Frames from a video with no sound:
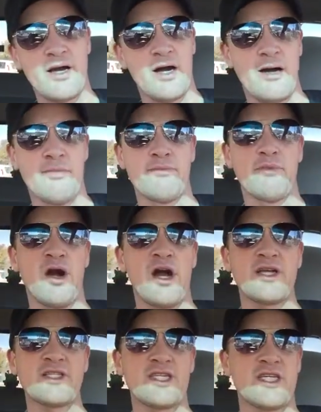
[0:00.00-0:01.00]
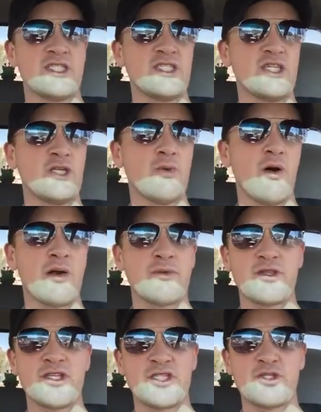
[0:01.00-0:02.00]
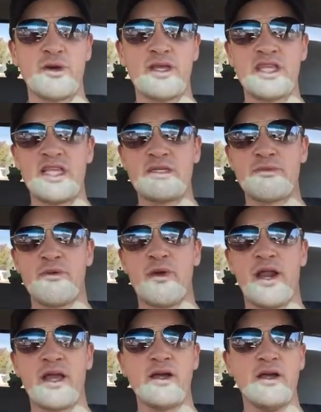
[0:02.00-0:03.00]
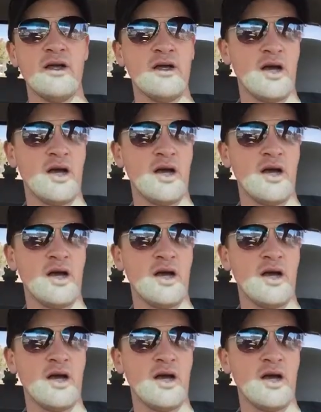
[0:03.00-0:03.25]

Um, Brock to continue on with the streak that he's been running